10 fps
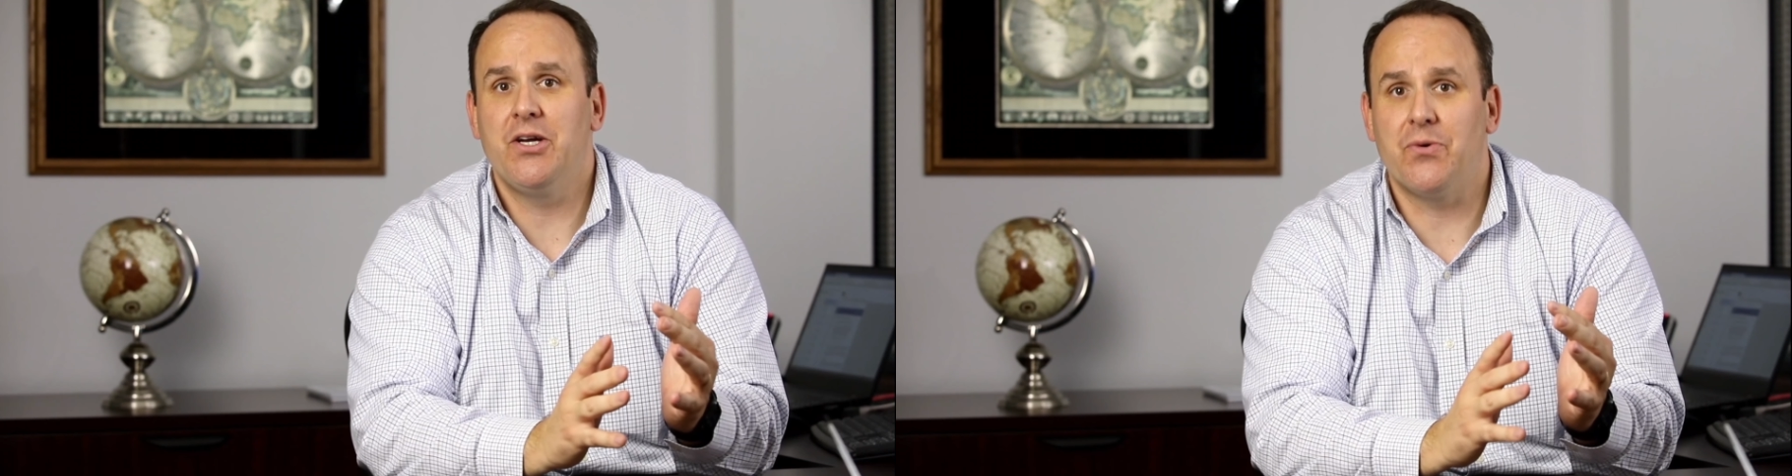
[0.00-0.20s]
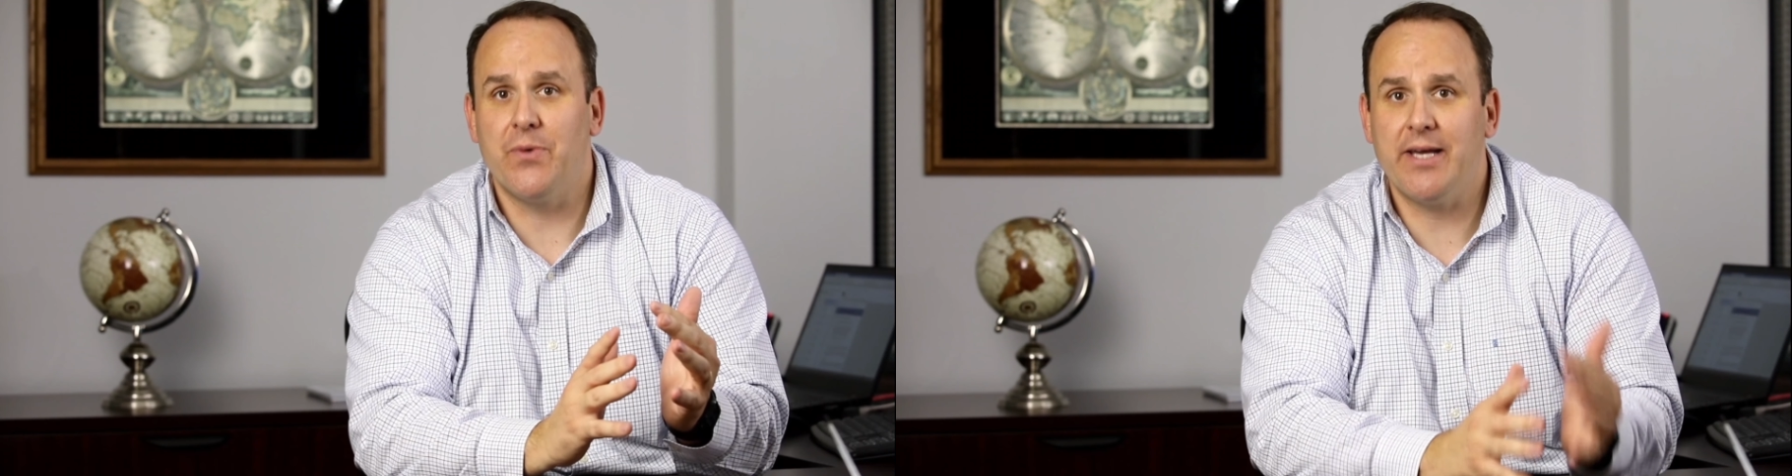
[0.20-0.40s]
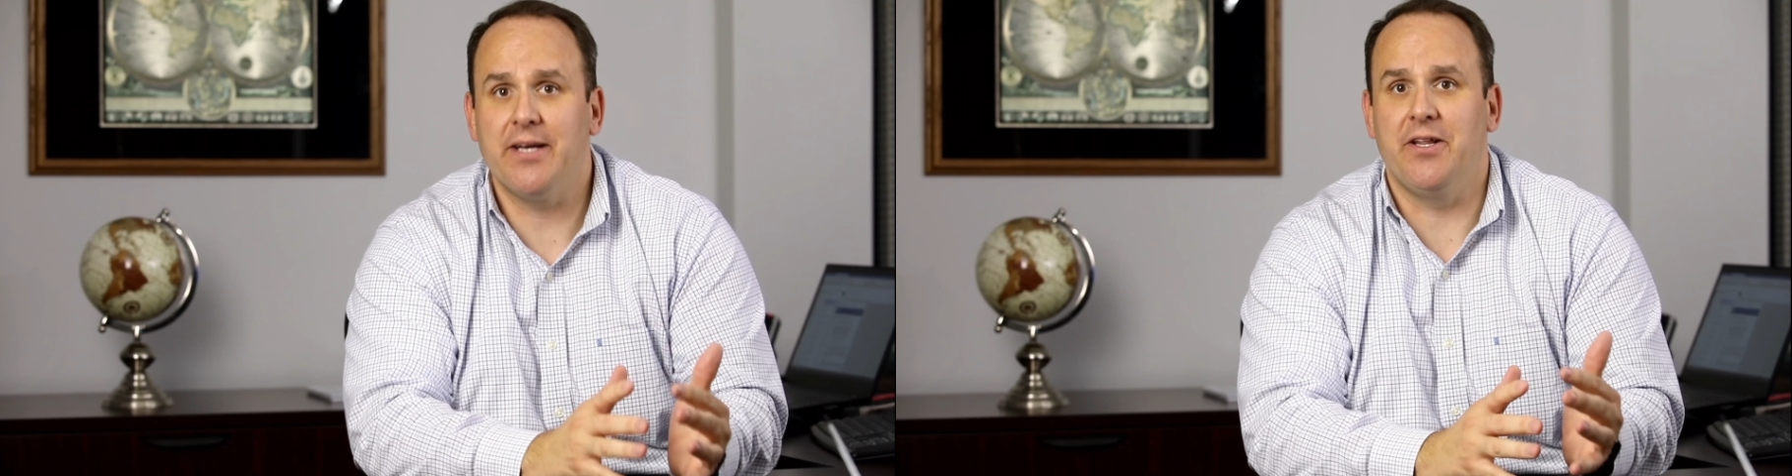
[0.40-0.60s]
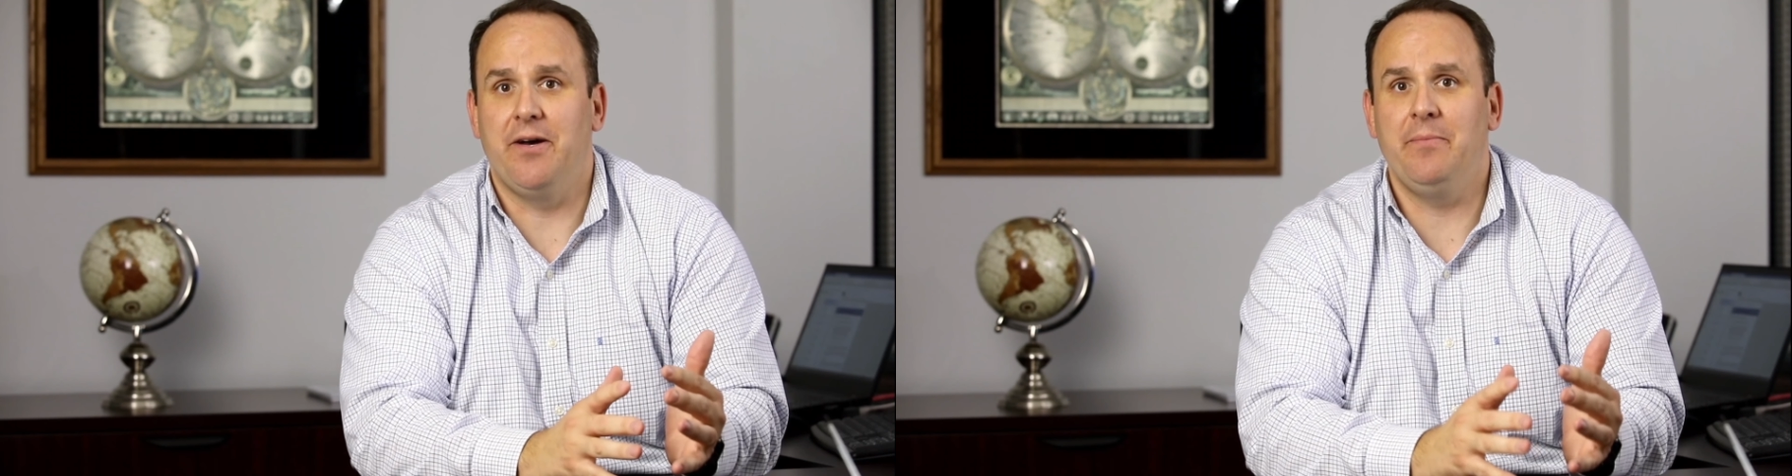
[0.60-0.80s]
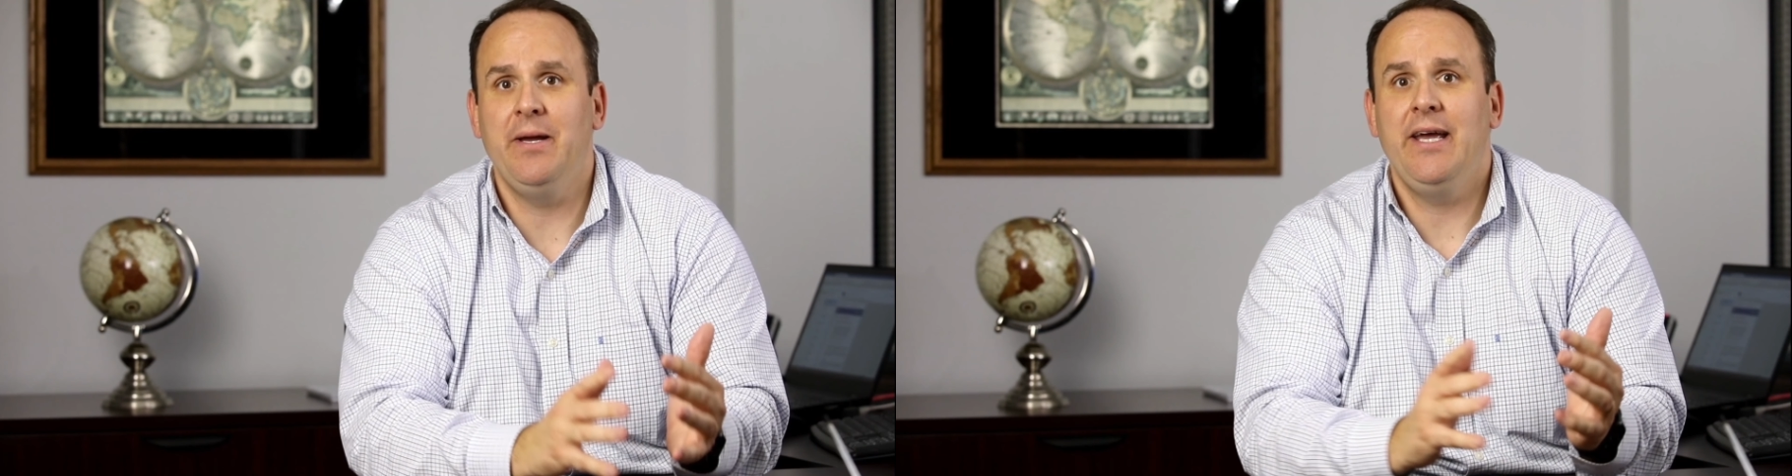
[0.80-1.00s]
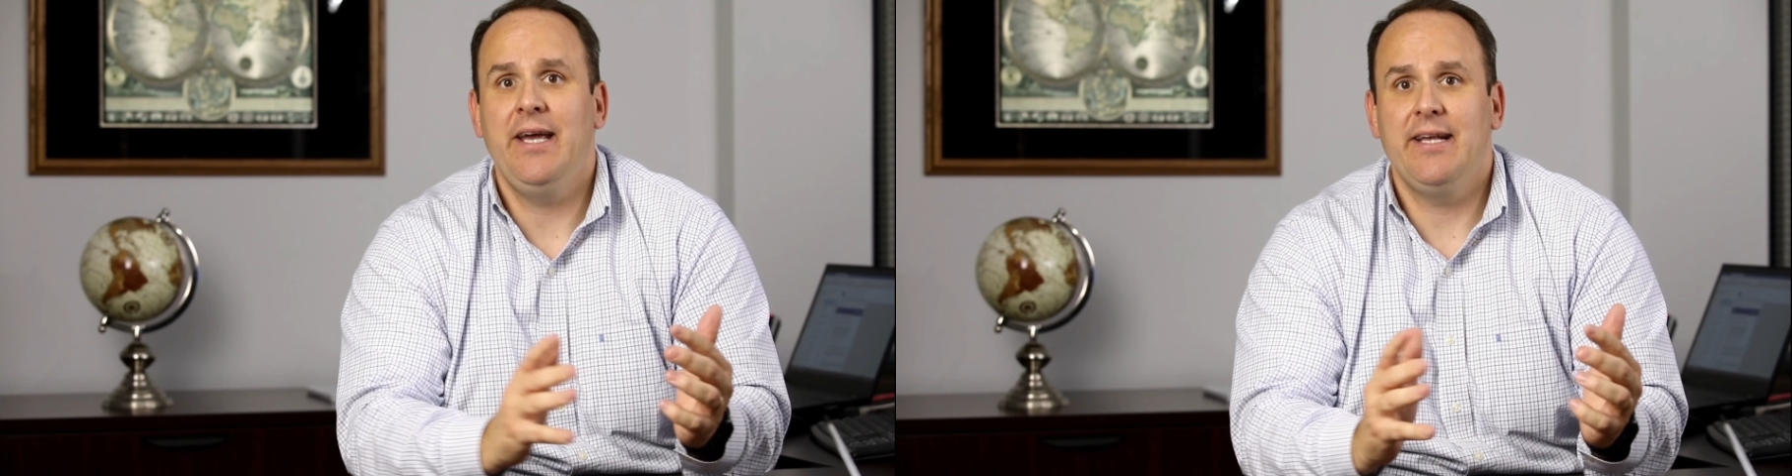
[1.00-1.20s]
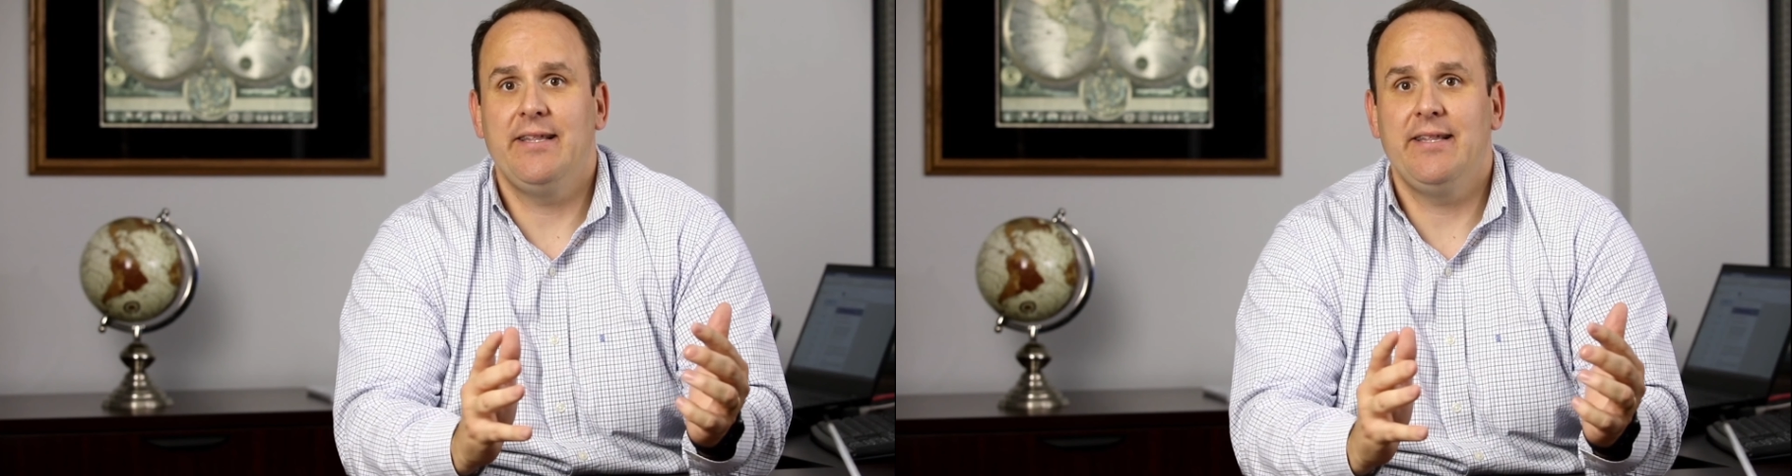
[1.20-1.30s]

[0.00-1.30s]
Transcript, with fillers: curriculum,